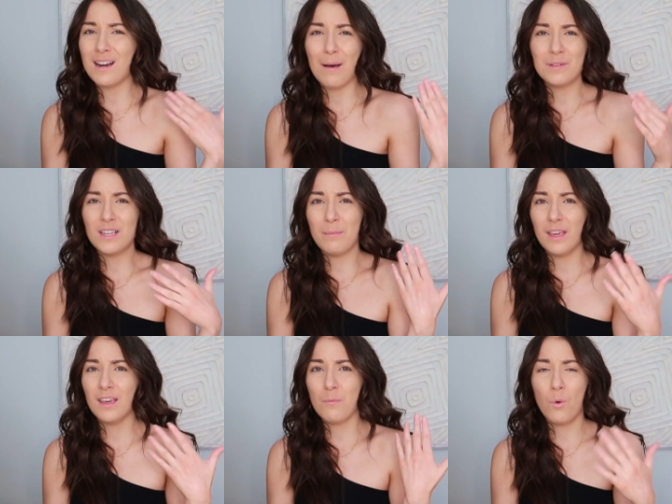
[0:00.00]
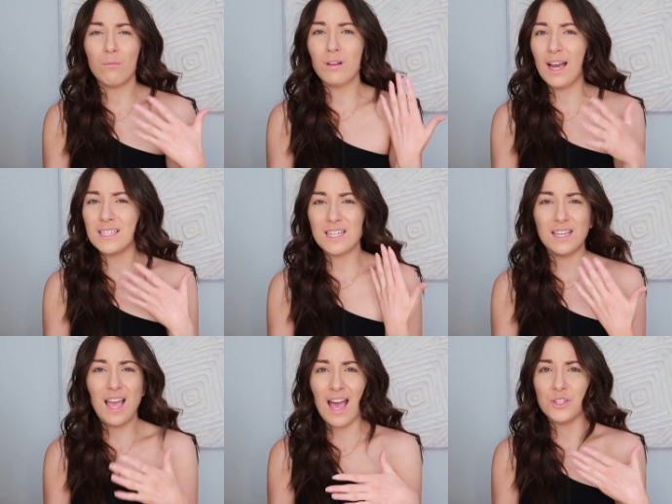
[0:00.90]
it up to make it more
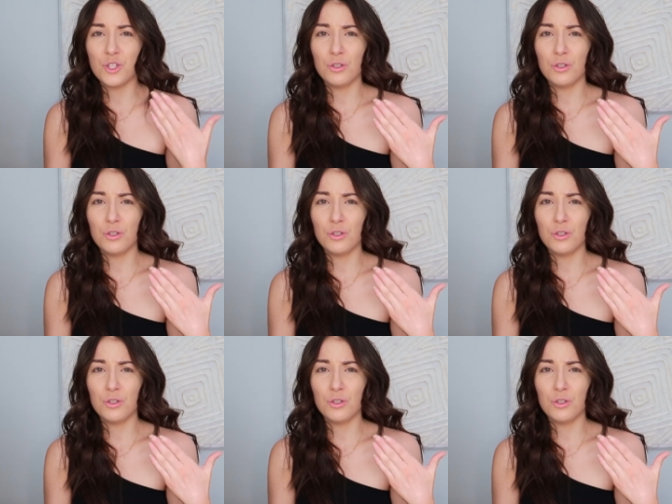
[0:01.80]
blinding as